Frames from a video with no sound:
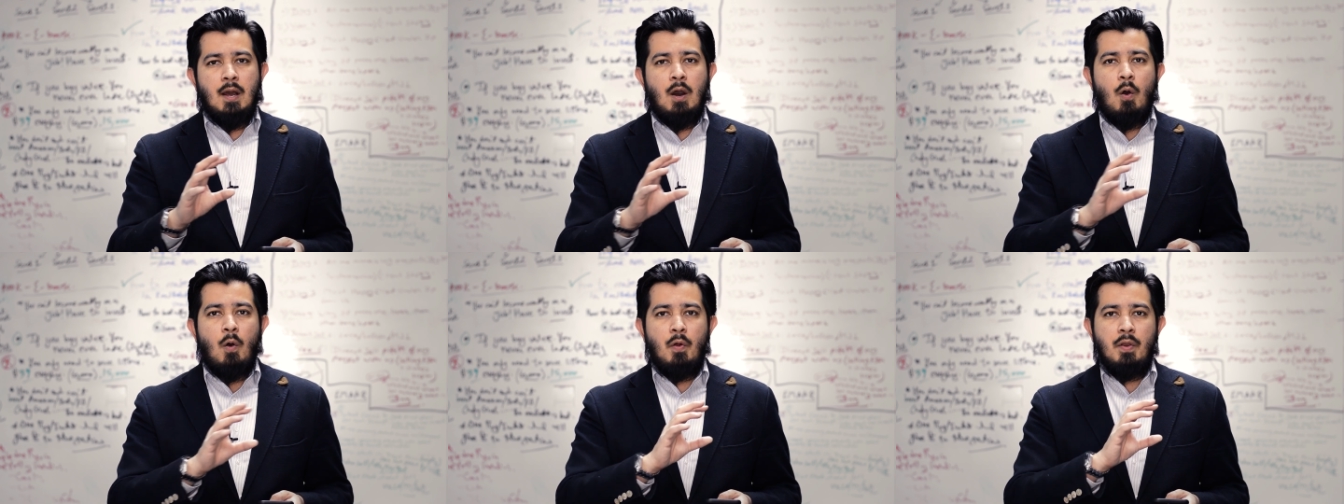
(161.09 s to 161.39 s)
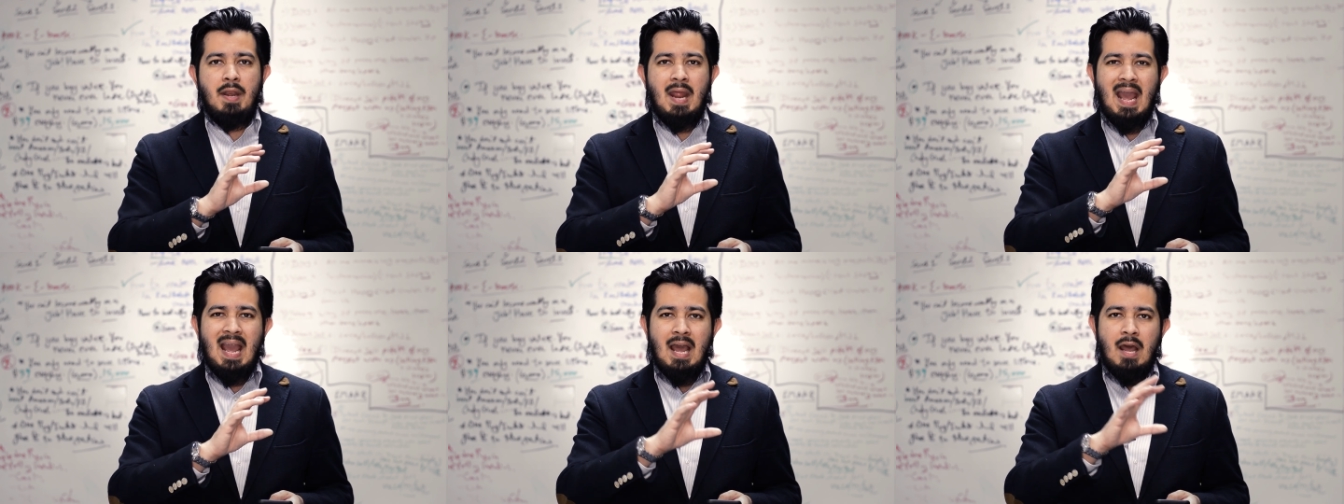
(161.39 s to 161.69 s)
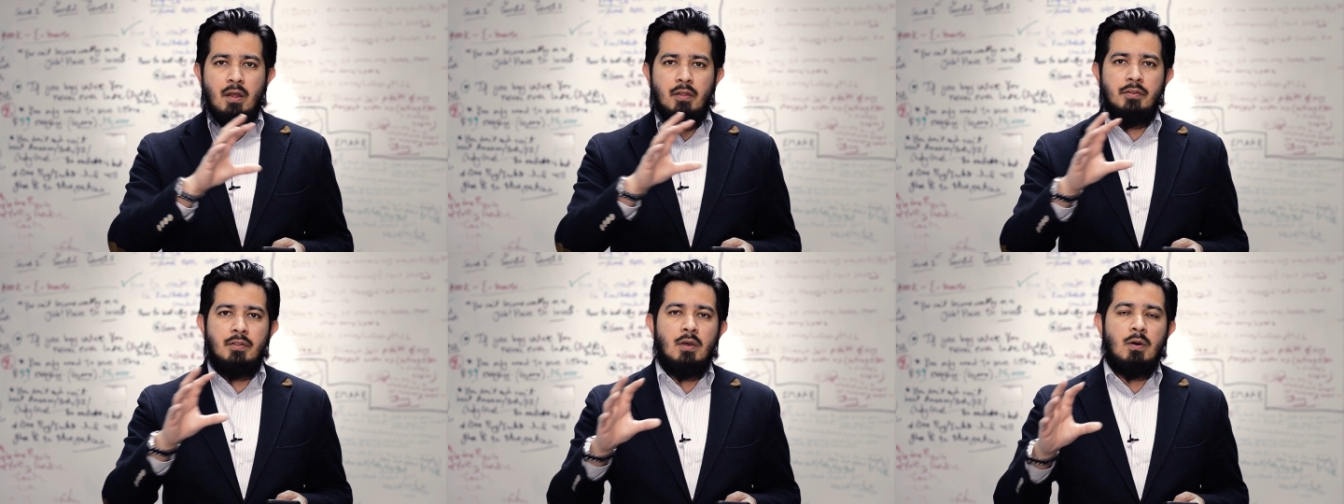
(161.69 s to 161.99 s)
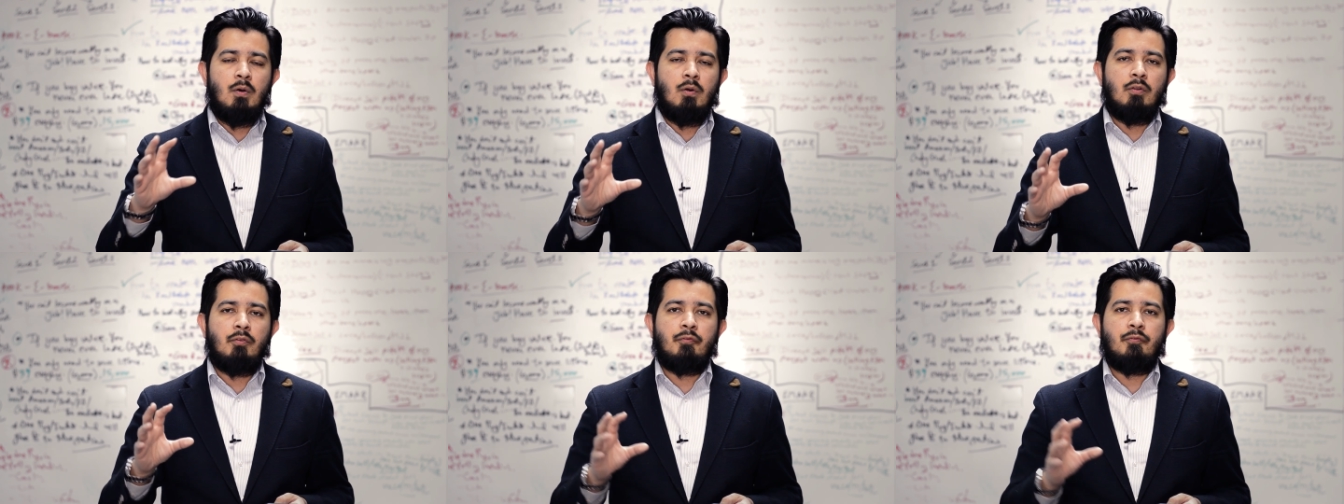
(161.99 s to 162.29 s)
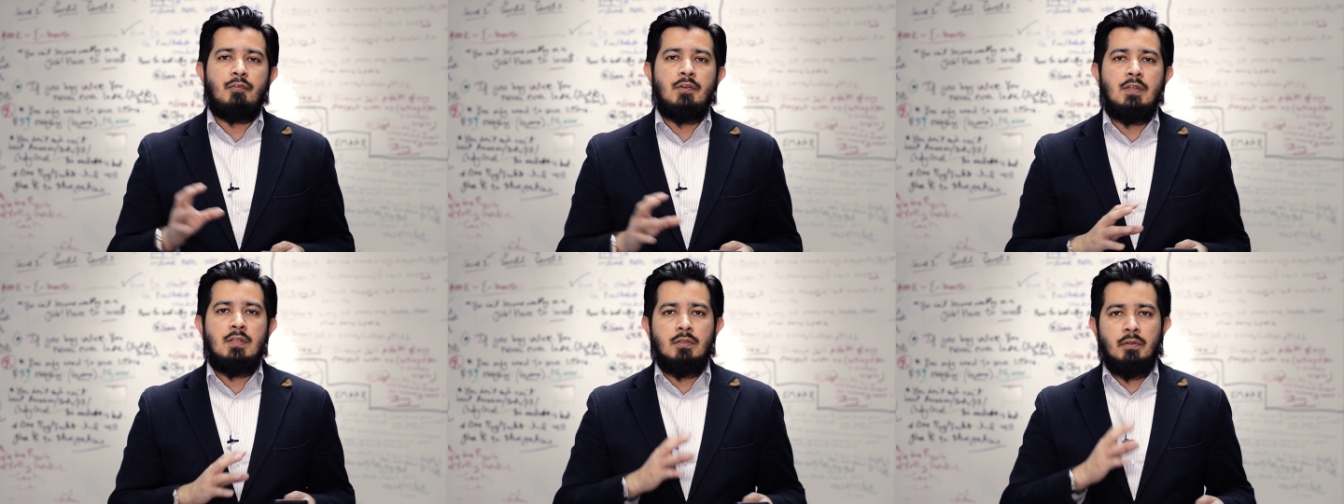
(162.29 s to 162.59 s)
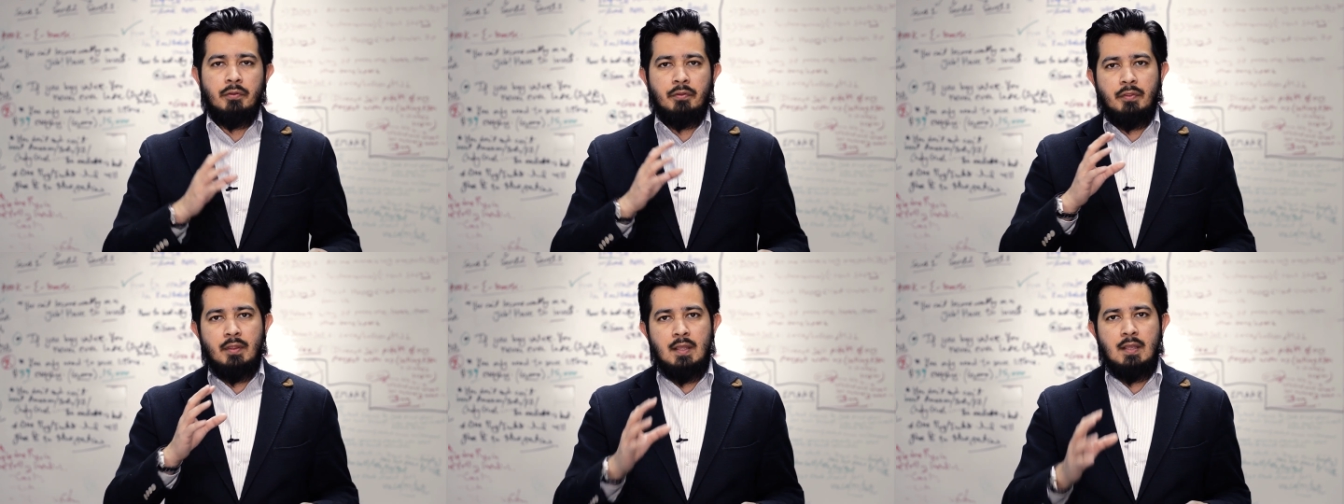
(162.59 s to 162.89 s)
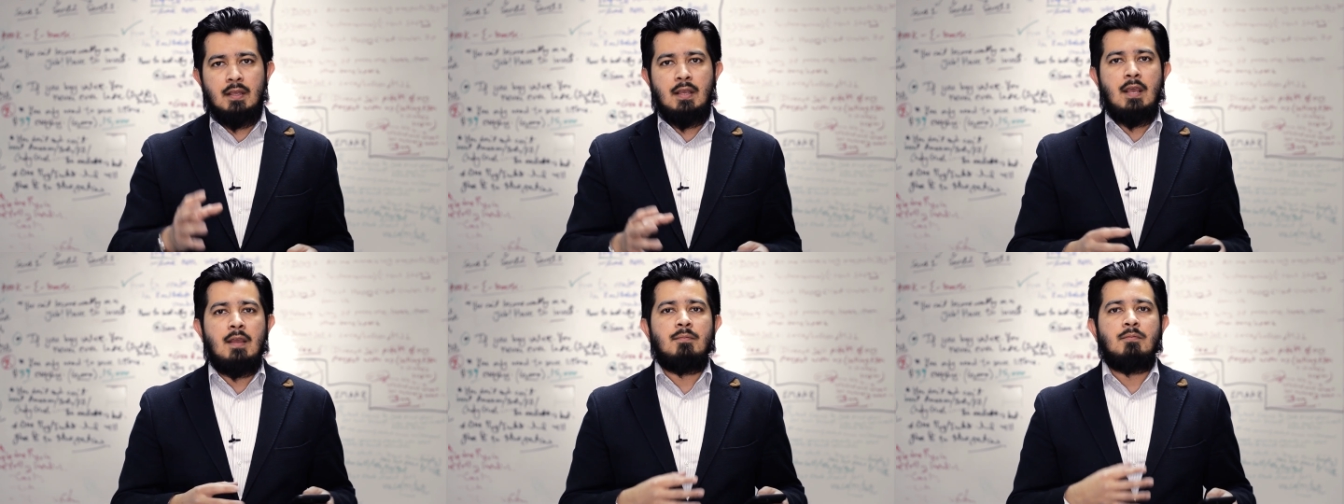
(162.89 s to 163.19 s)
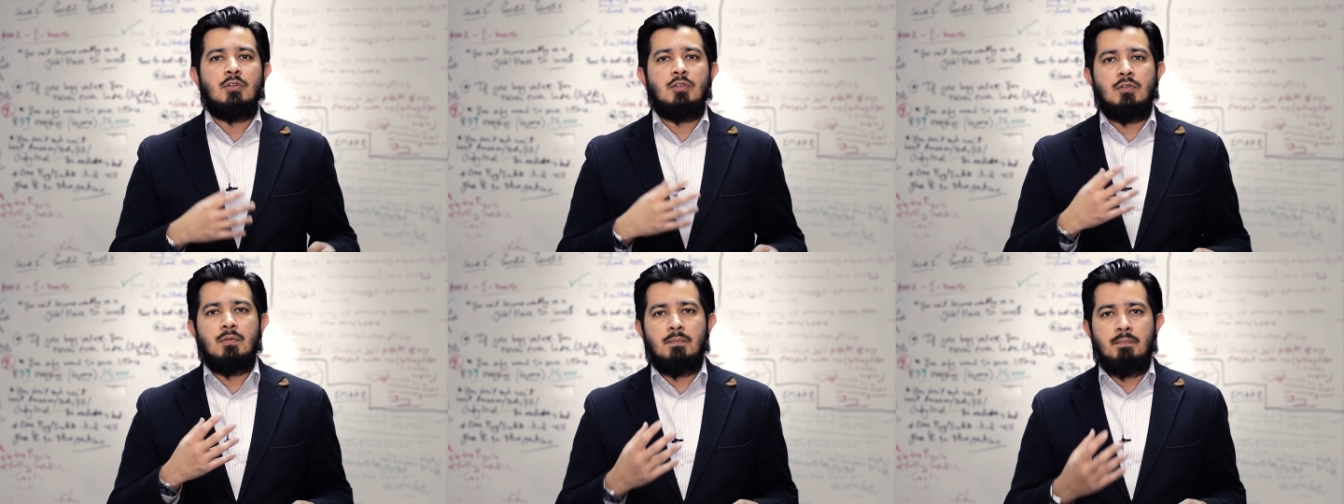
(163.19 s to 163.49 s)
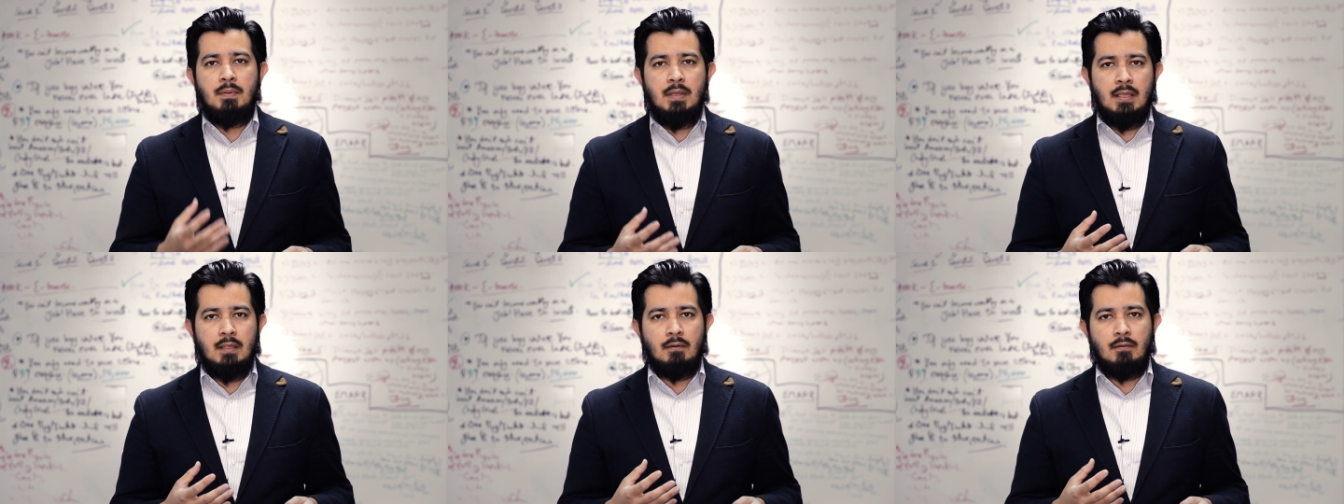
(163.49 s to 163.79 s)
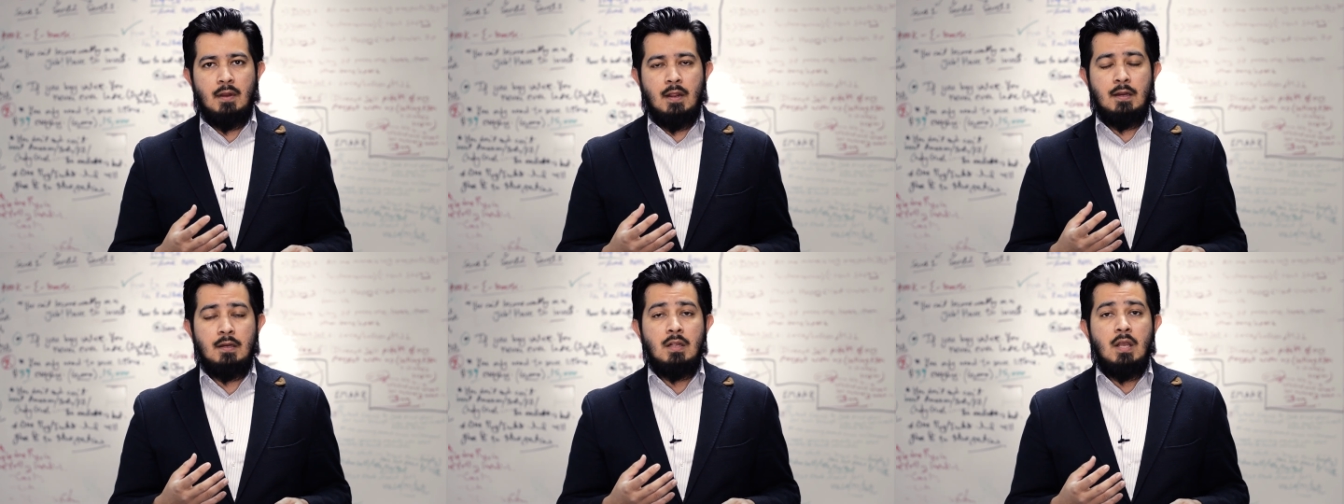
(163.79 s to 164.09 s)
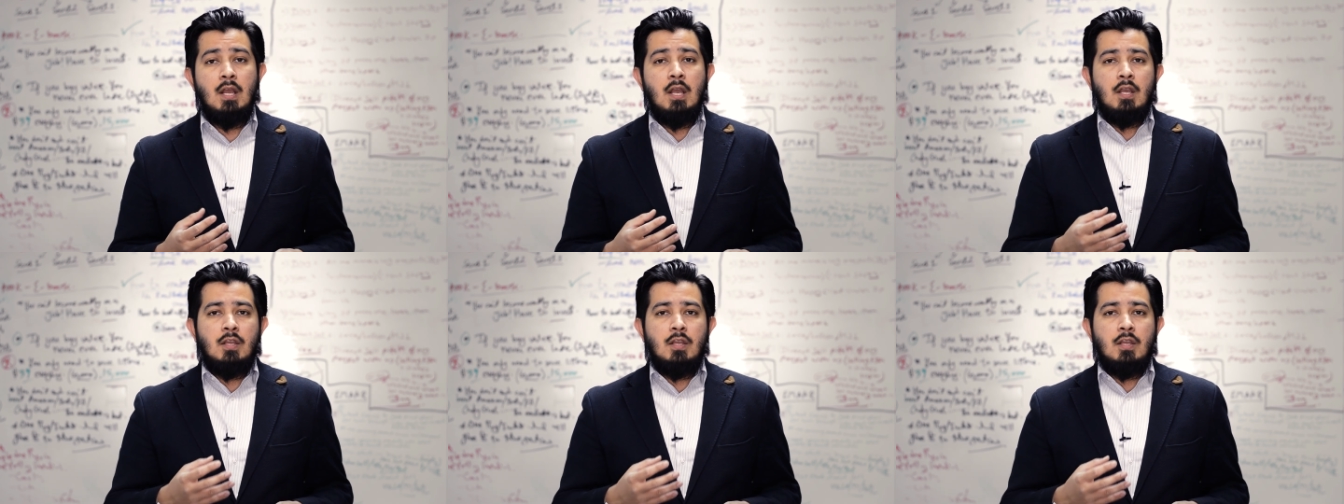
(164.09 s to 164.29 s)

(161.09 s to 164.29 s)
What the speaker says: on how the whole free zone thing came into being, right?